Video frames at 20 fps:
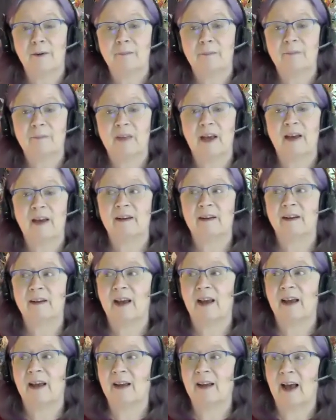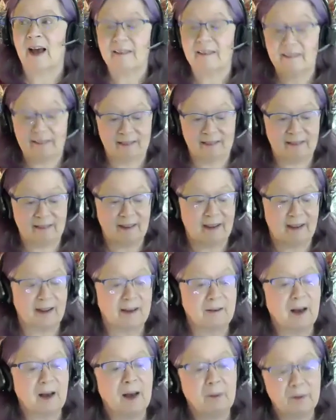and I
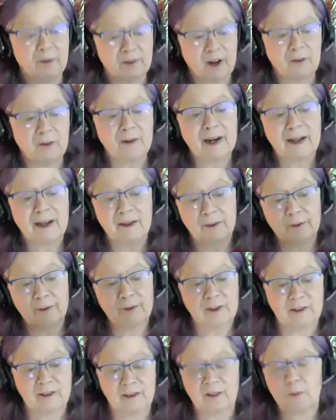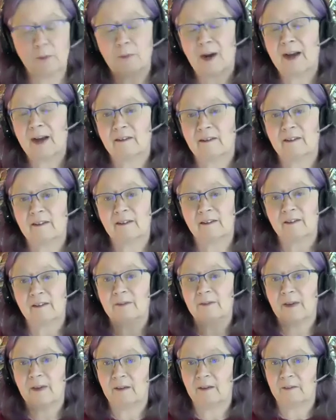was already using this practice
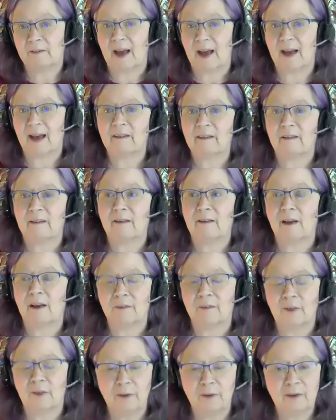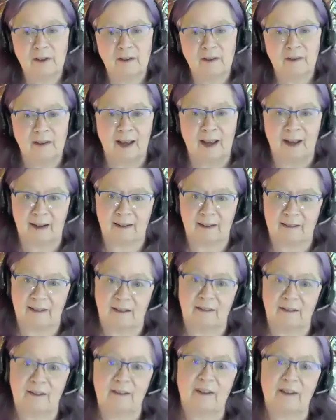of using the
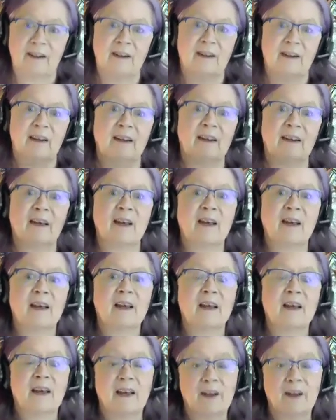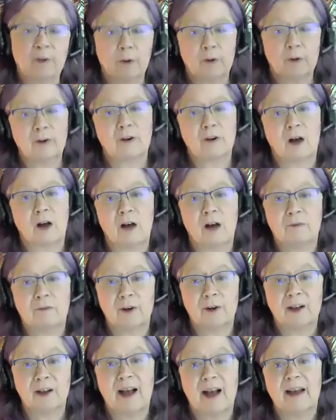Alexander technique in order to
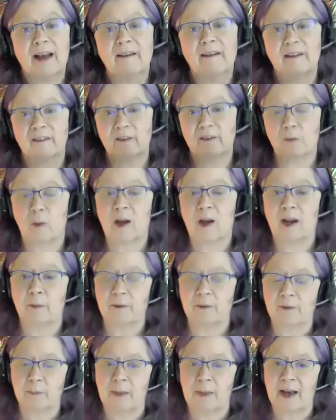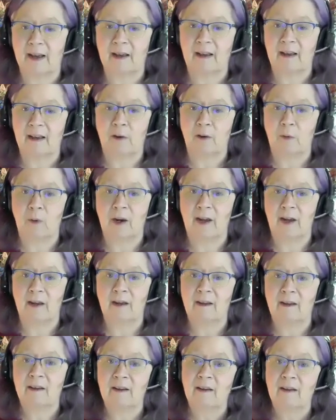offer kindness while I was backing away.
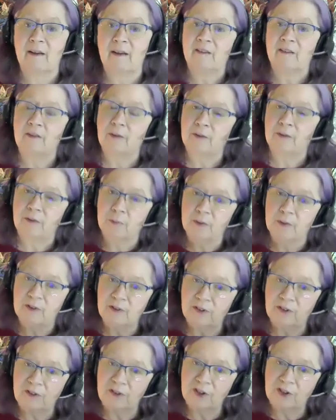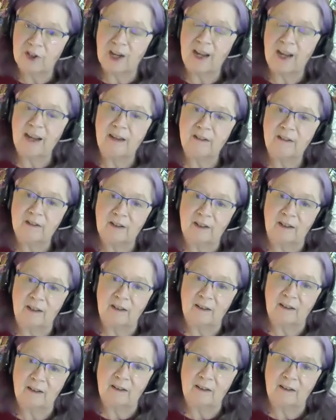So it was just changing